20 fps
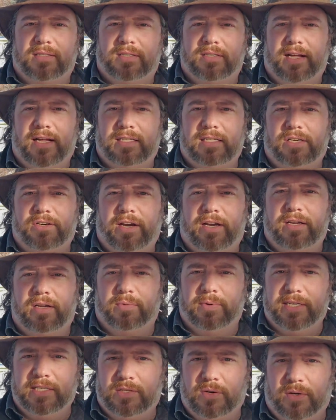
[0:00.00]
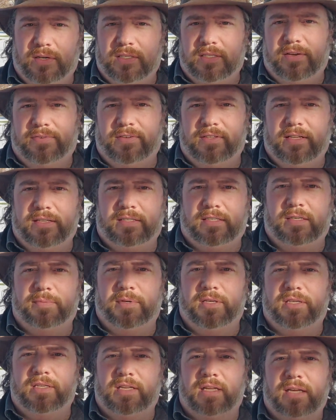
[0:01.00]
So that's a great resource for this
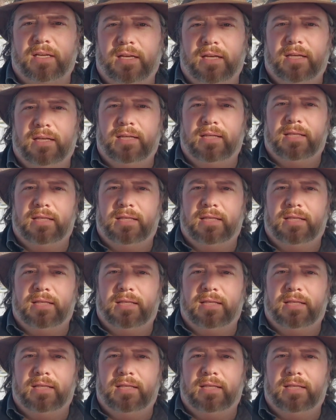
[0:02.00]
community.